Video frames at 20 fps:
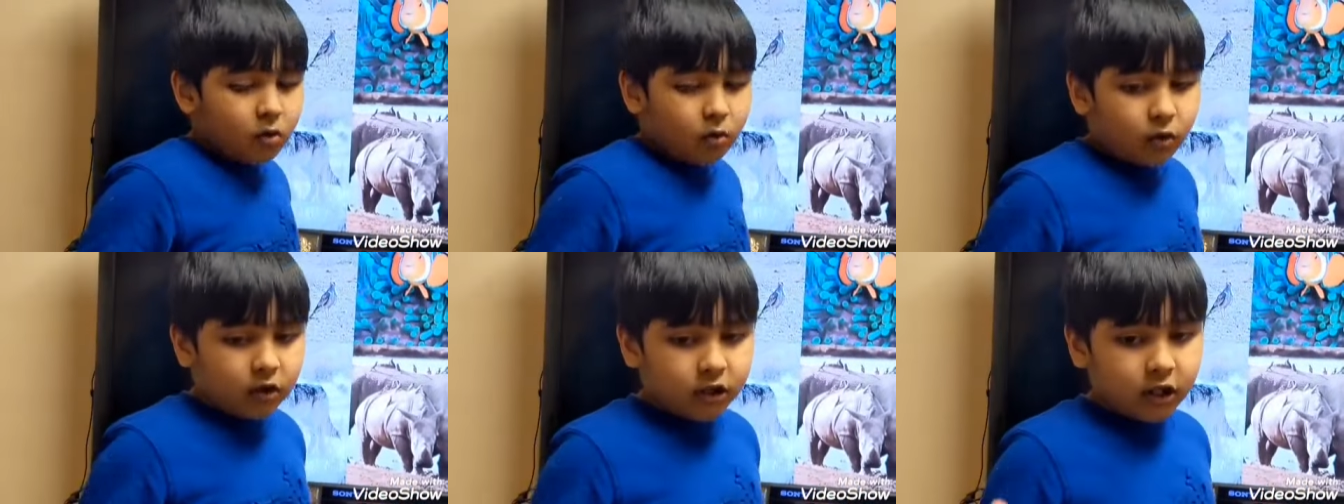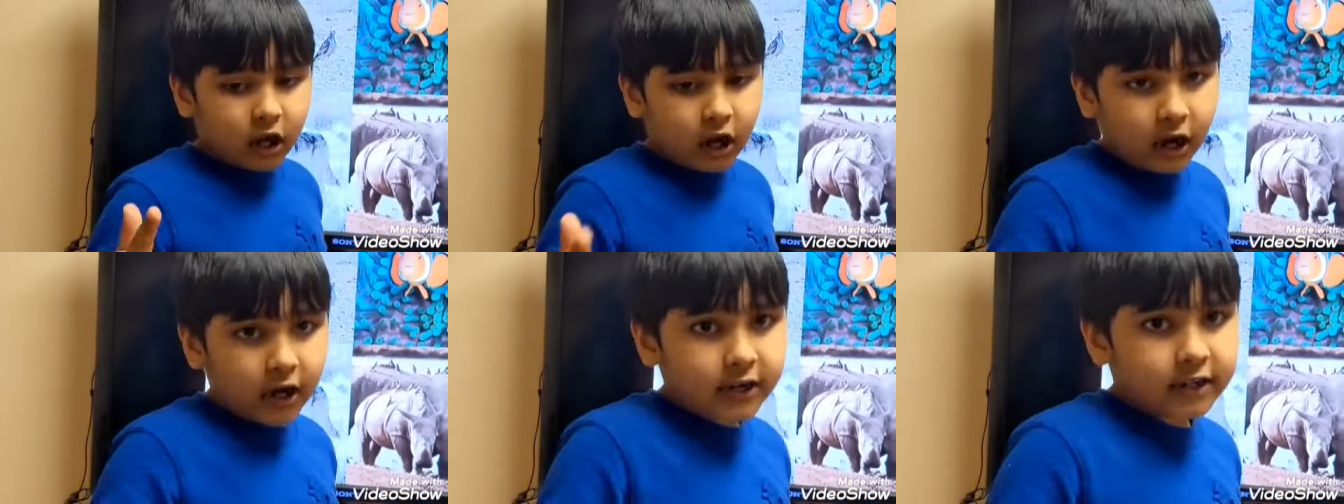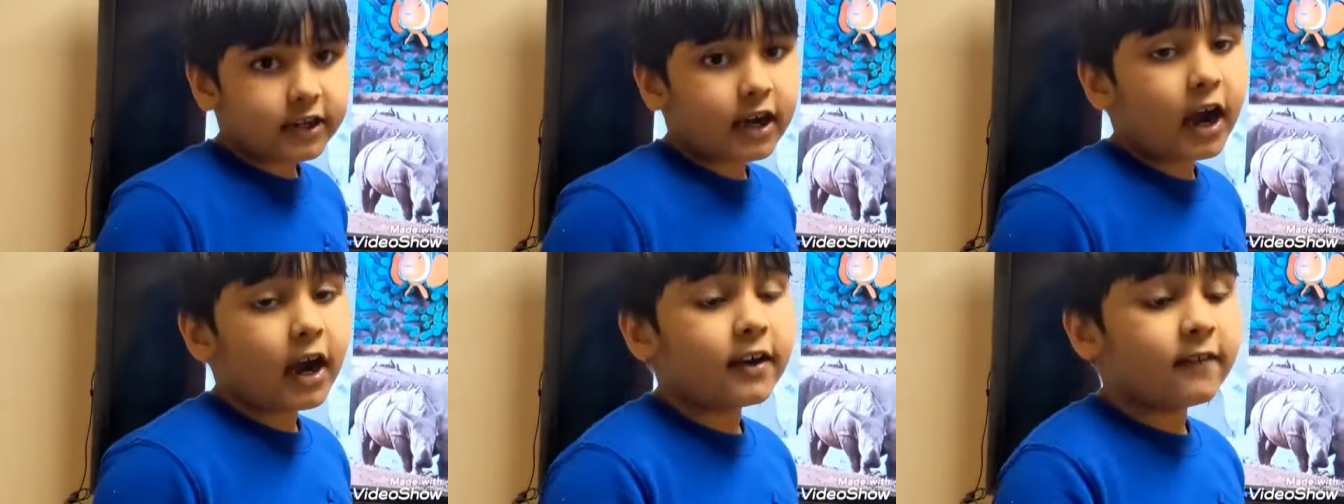when the
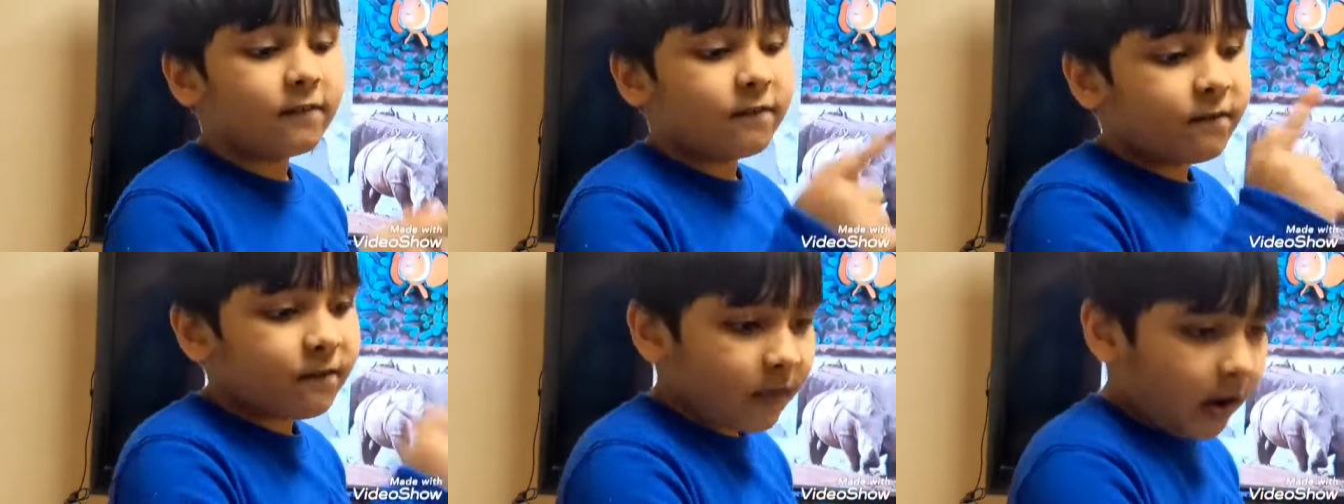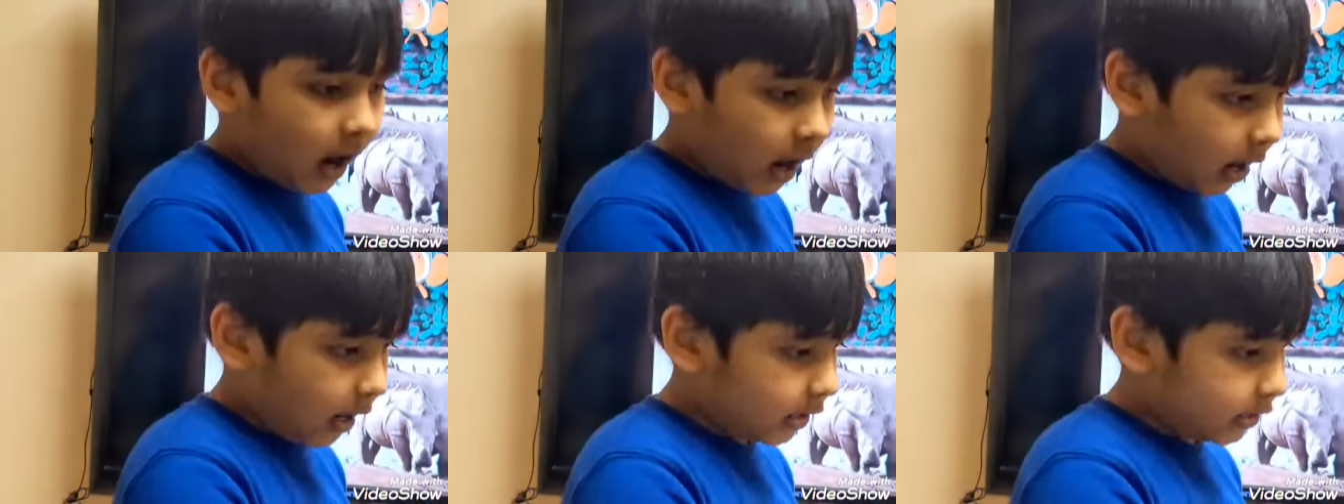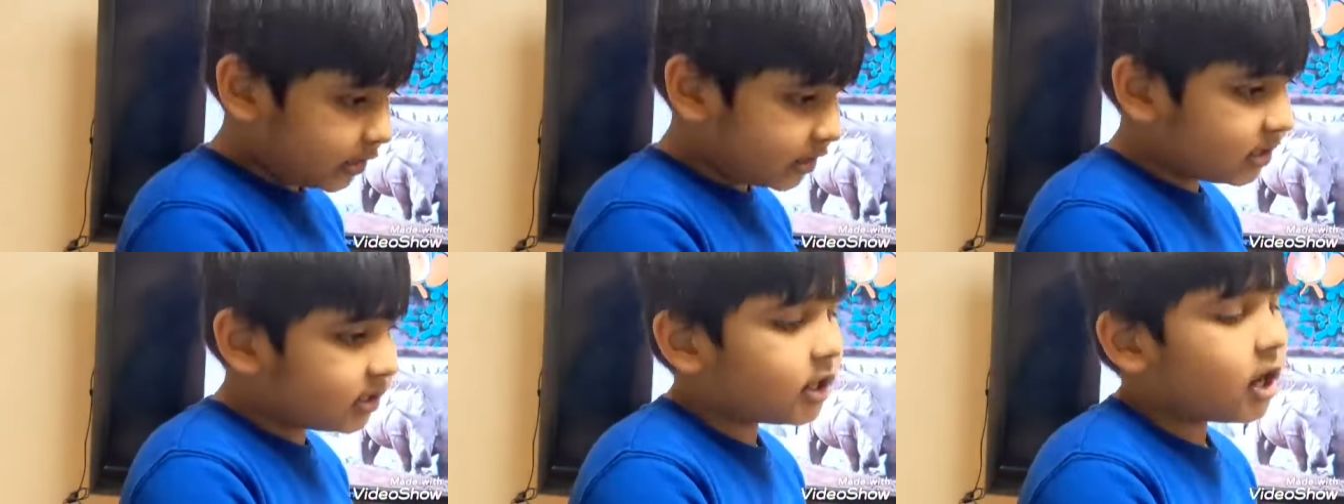honey guide
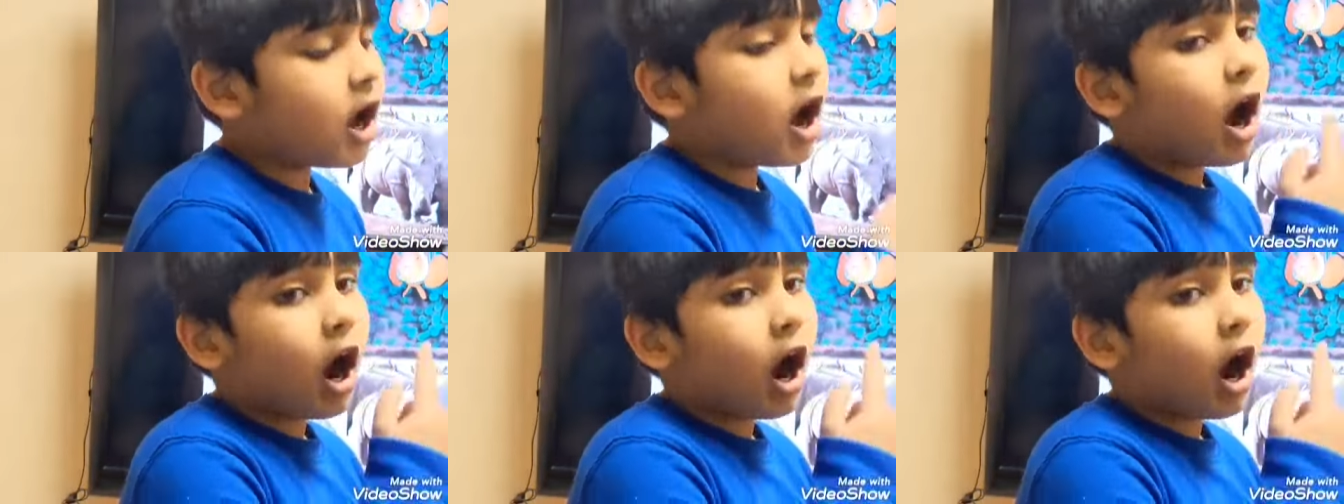finds